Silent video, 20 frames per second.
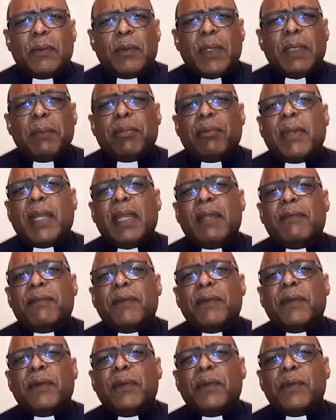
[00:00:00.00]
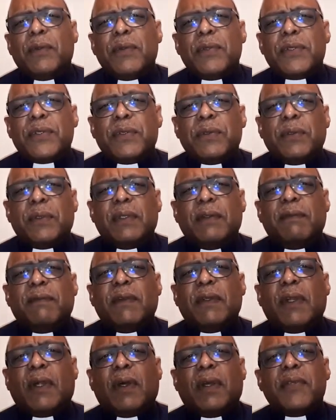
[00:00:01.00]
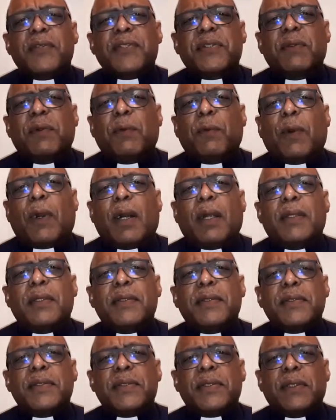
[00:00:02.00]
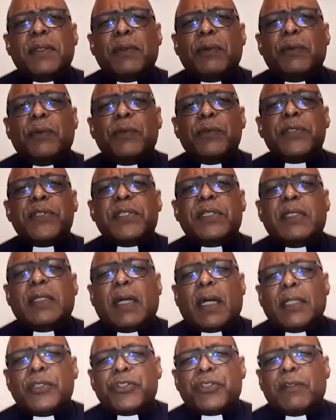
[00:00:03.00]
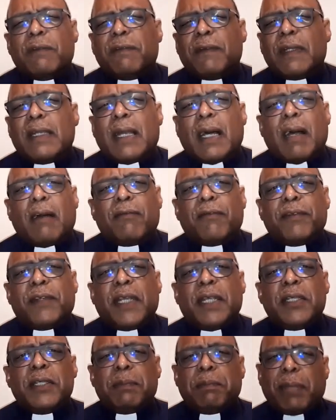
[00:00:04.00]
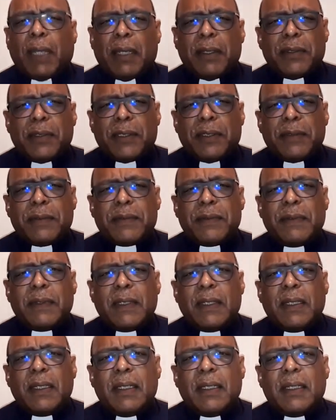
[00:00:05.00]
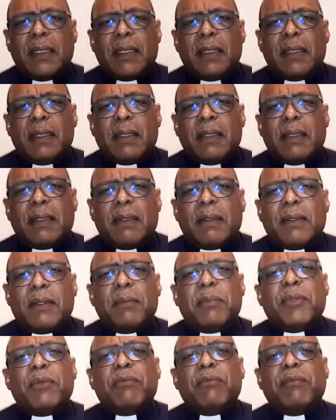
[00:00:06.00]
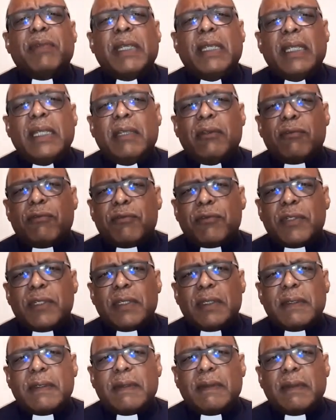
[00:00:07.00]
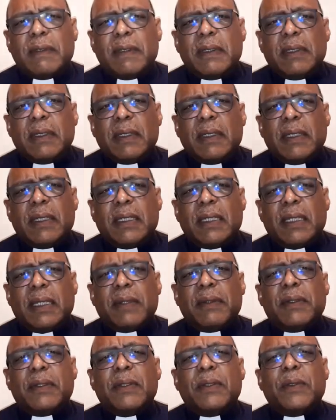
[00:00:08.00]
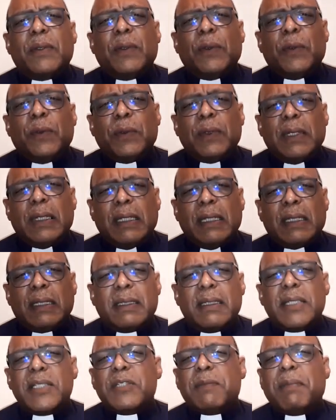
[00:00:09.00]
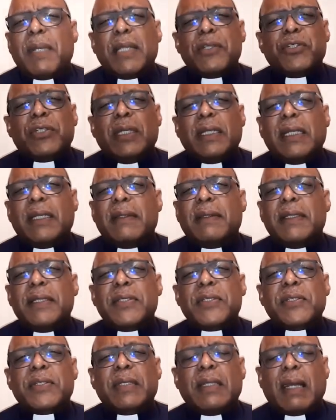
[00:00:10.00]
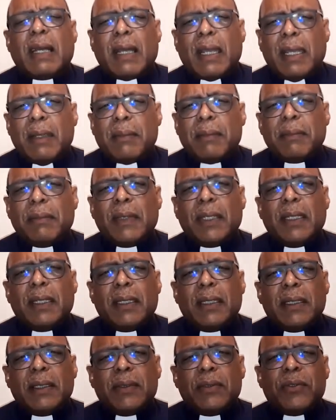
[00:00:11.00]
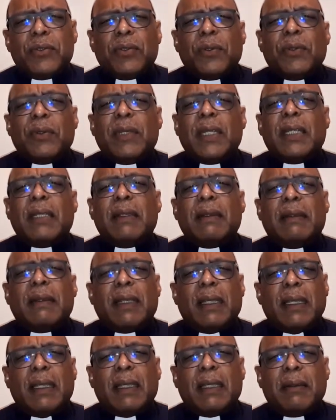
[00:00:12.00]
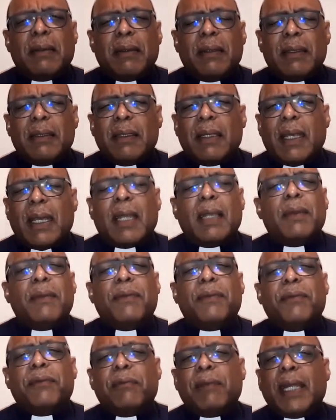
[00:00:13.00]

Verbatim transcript: We pray for those who have lost the ones on whose touch of love they depended, the bereaved and the lonely, and especially at this time, during the health